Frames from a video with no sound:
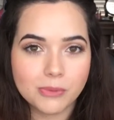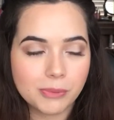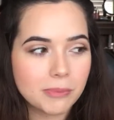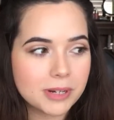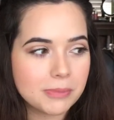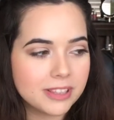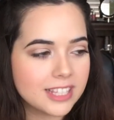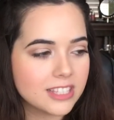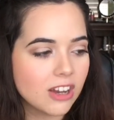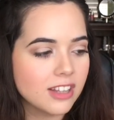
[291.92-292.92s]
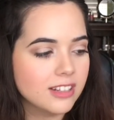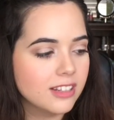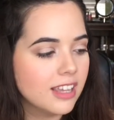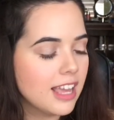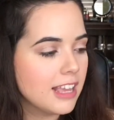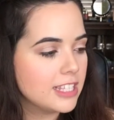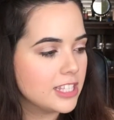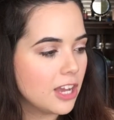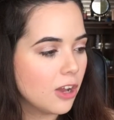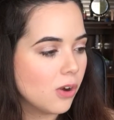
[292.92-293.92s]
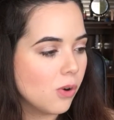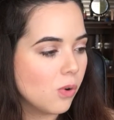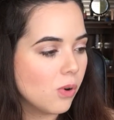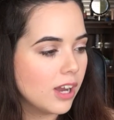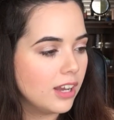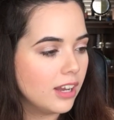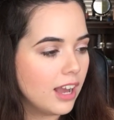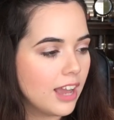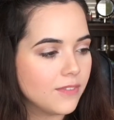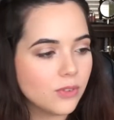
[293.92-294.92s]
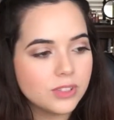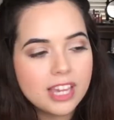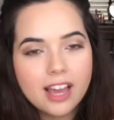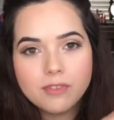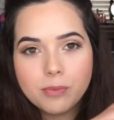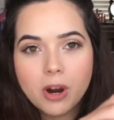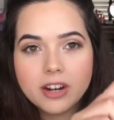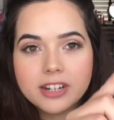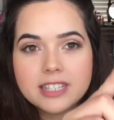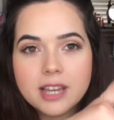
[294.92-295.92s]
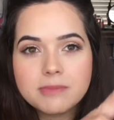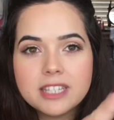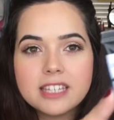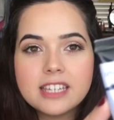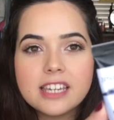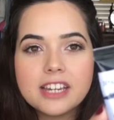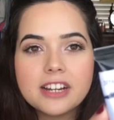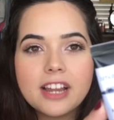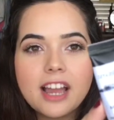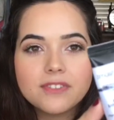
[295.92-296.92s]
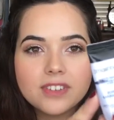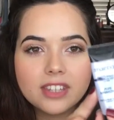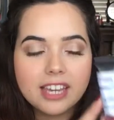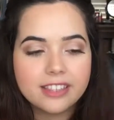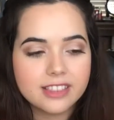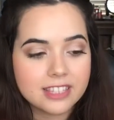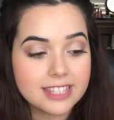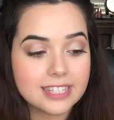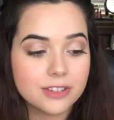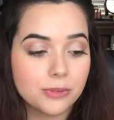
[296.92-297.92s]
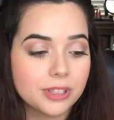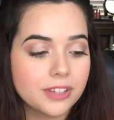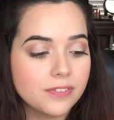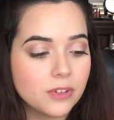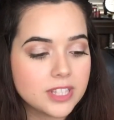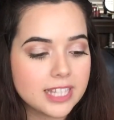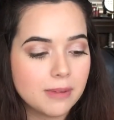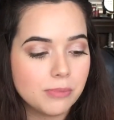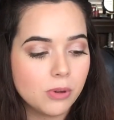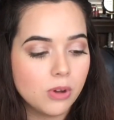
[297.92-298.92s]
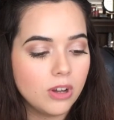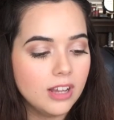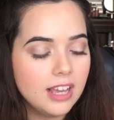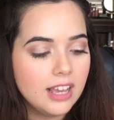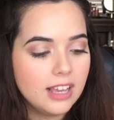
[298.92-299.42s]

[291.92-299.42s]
remember to put this on. So I've only had progress up to here. I feel like this is a really full sample.